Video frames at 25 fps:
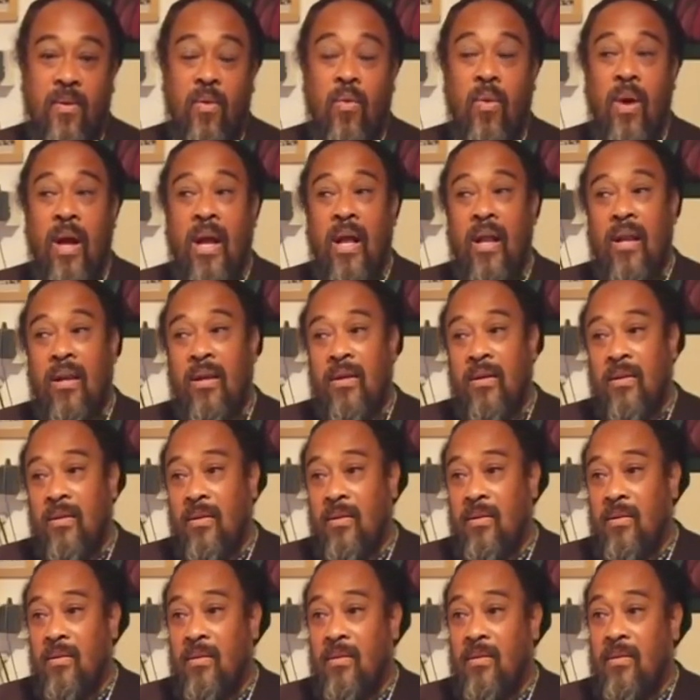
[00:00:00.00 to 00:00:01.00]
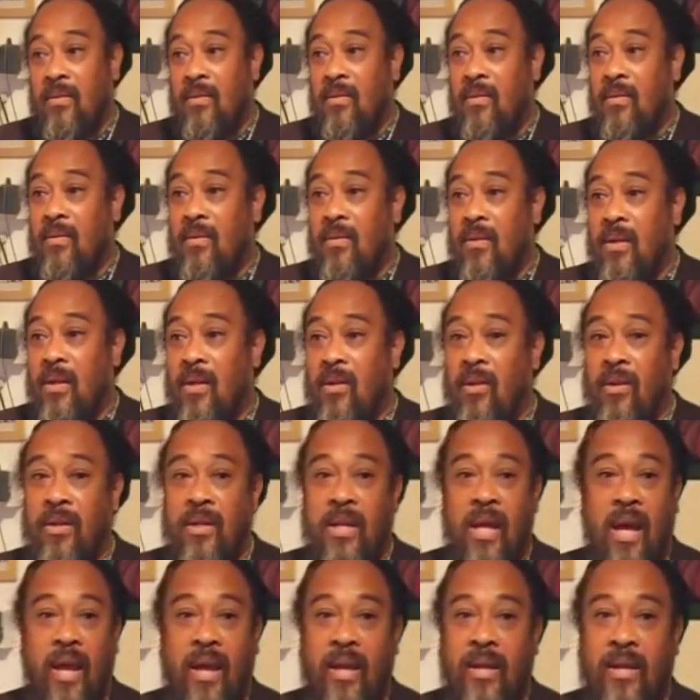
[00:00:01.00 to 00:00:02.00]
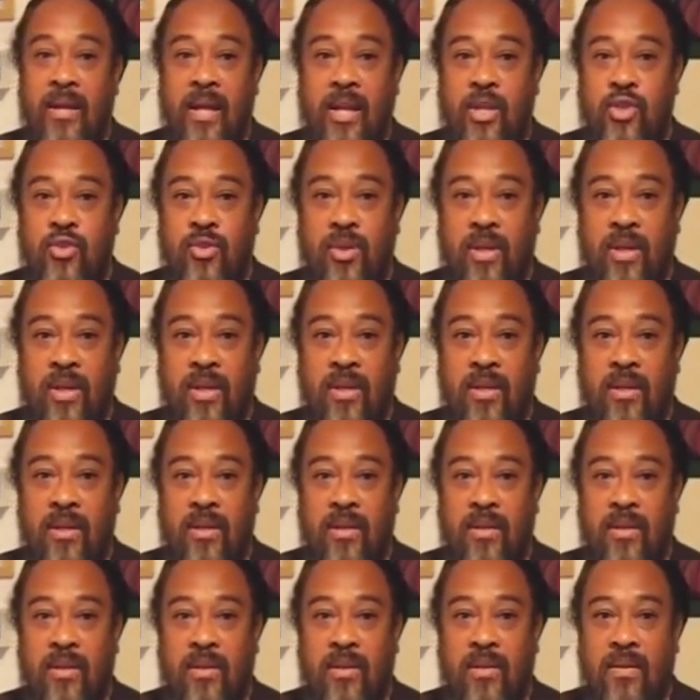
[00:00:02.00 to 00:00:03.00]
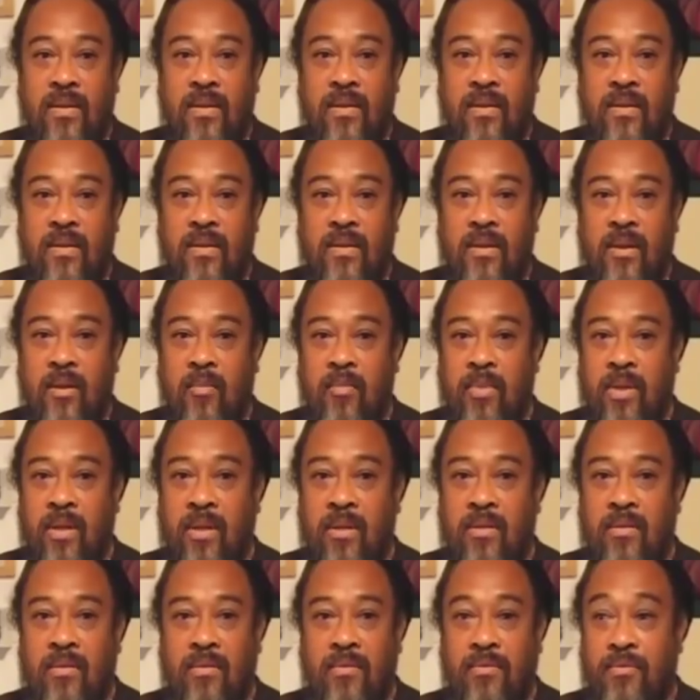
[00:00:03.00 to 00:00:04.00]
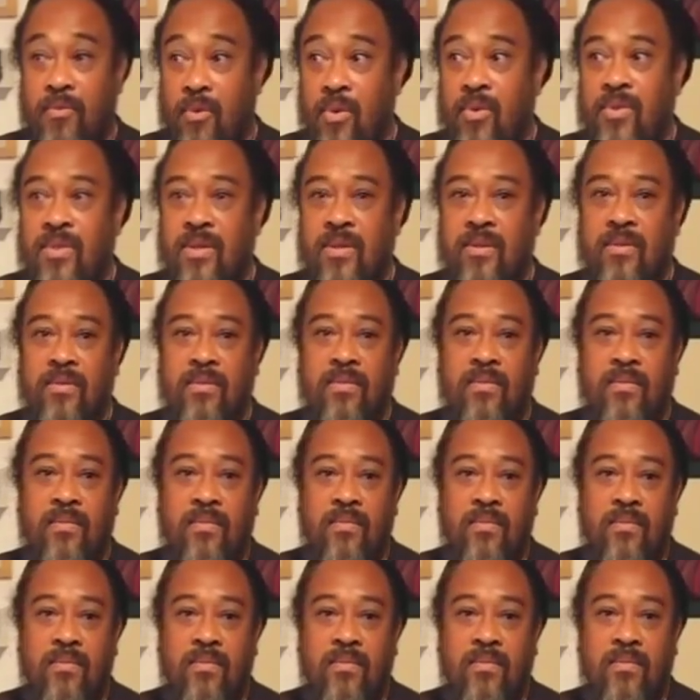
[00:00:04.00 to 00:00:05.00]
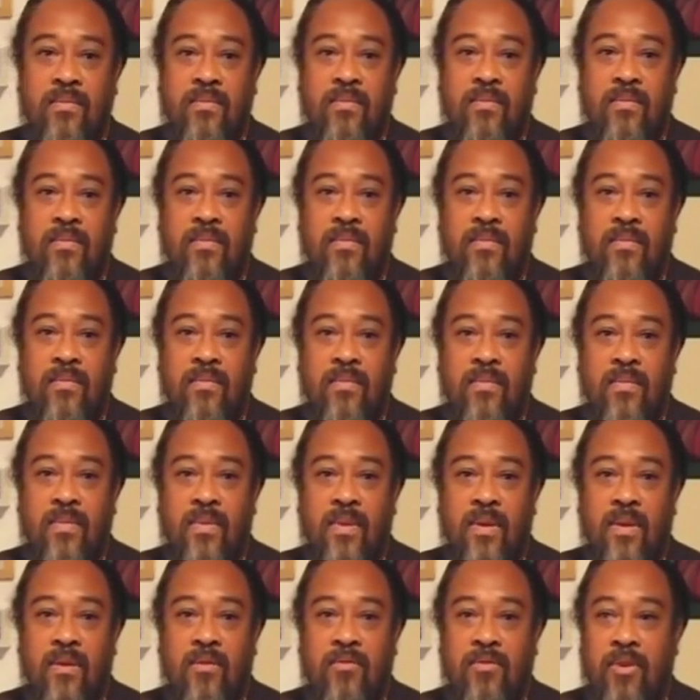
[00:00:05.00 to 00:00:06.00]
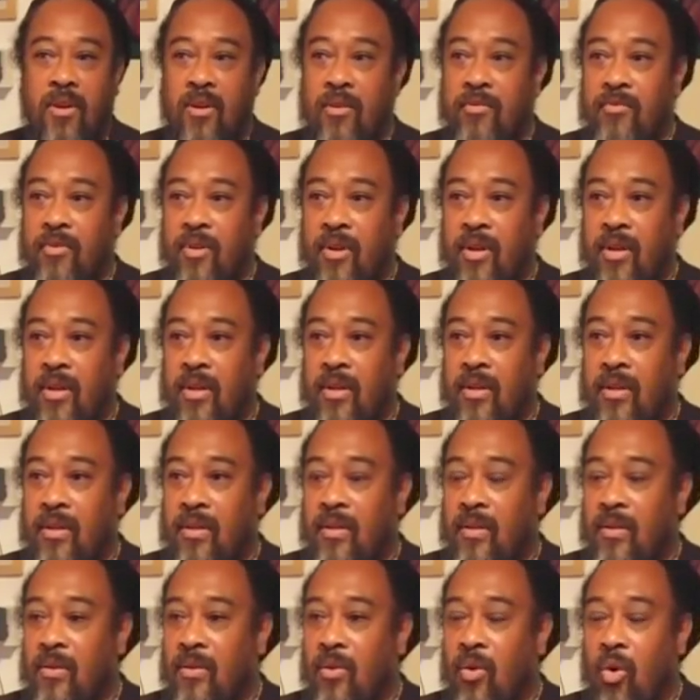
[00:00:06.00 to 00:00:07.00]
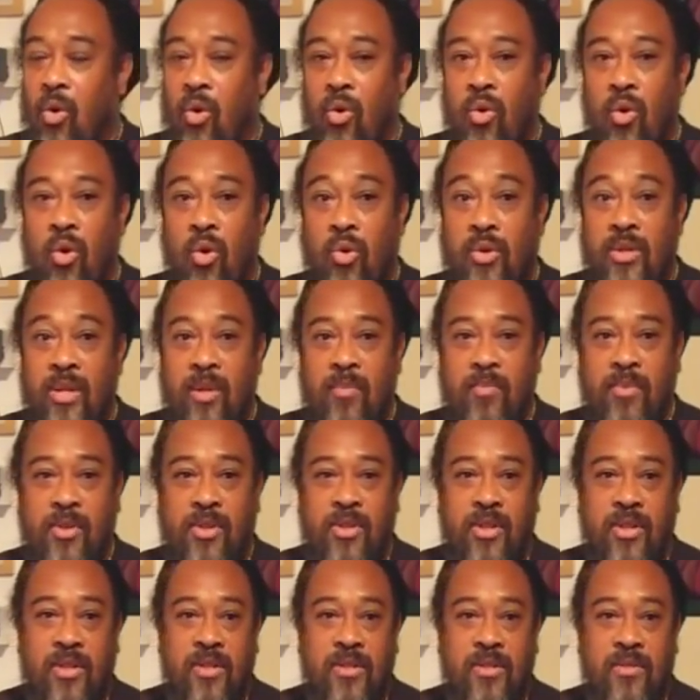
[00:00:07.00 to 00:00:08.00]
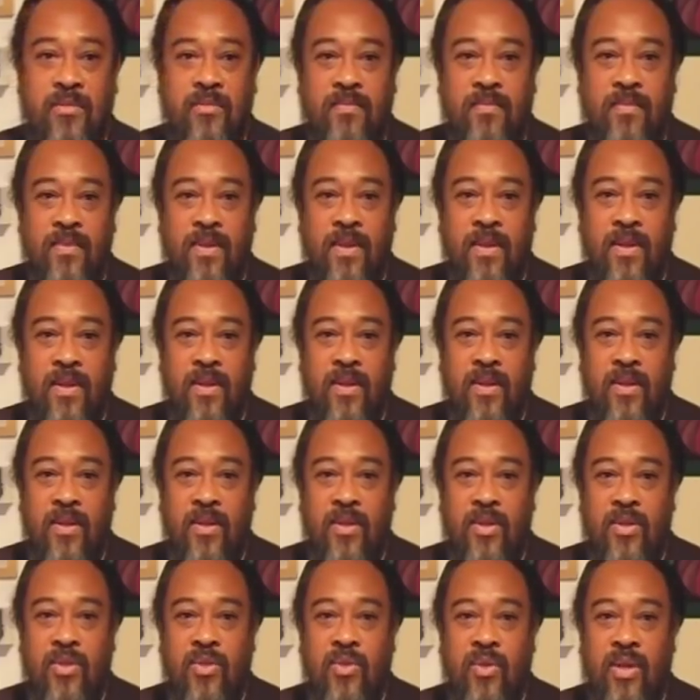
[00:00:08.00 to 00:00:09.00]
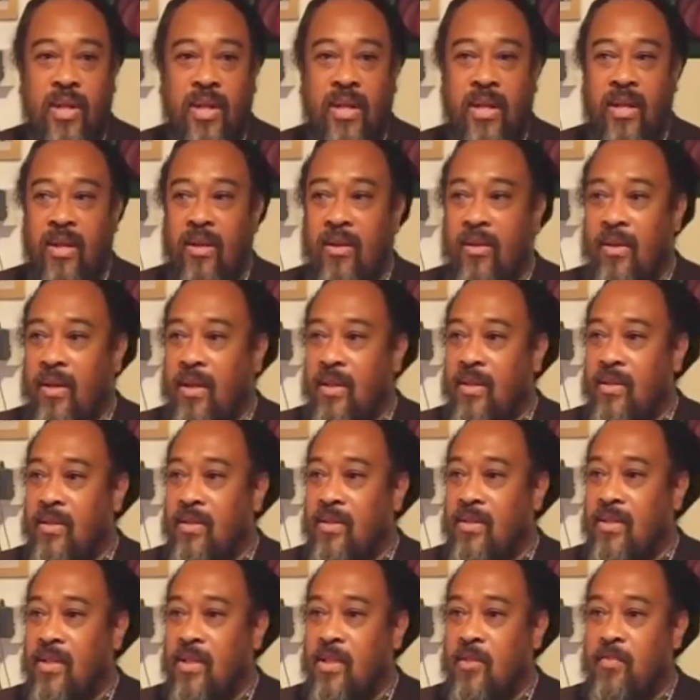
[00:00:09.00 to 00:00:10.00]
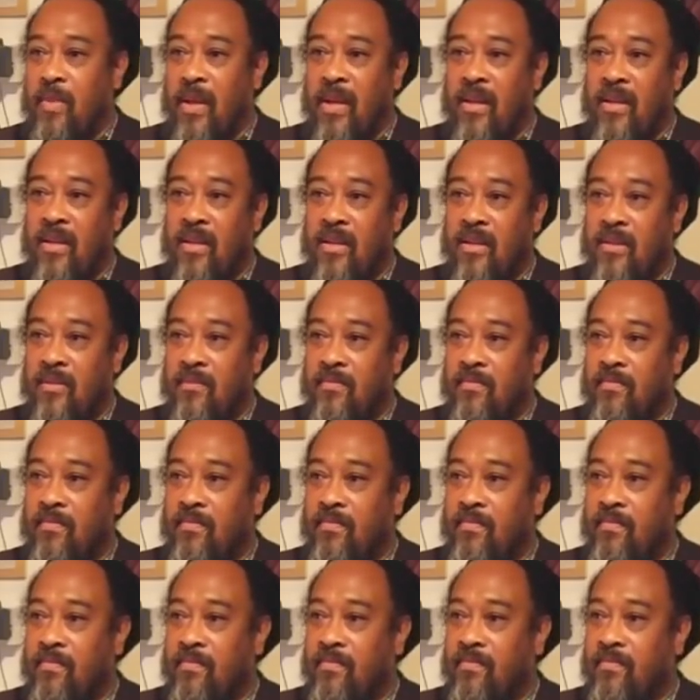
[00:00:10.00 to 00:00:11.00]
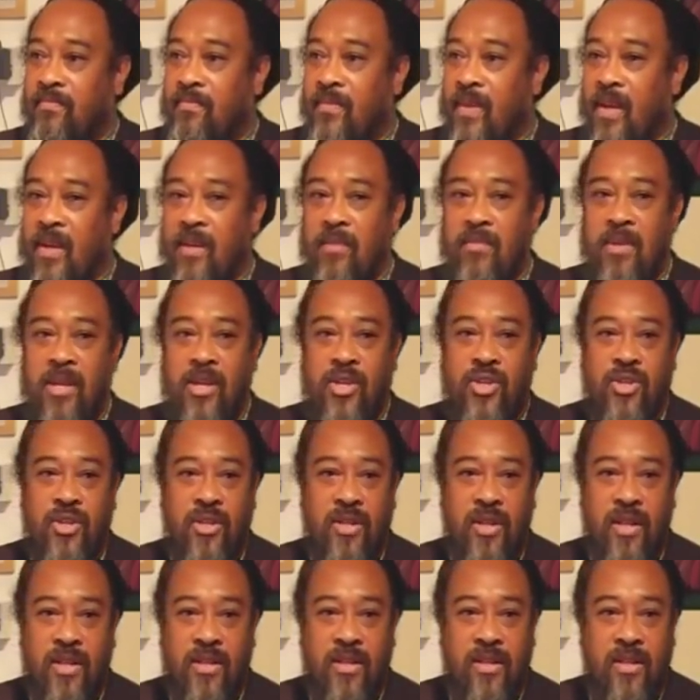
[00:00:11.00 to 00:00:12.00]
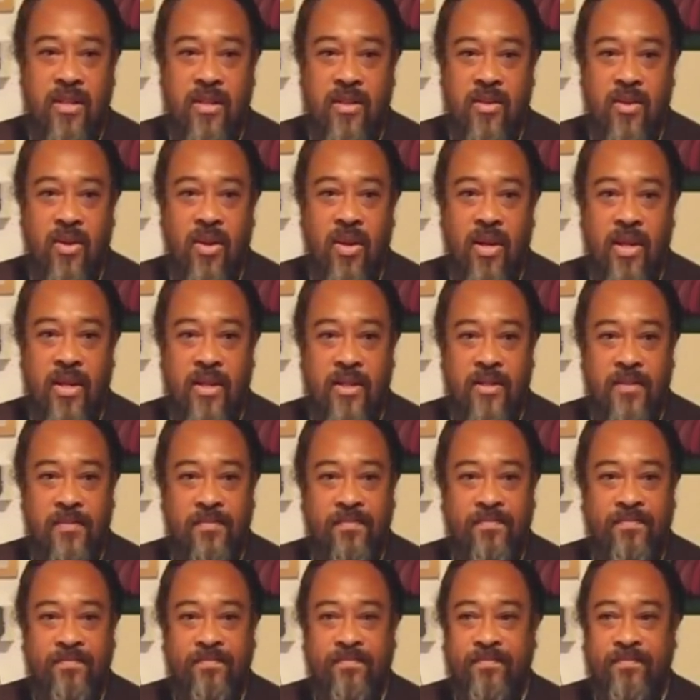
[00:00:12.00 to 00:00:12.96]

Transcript: while they're not dying naturally. They're being frozen at very, very low temperatures, so that they are in suspended animation, I think you call it.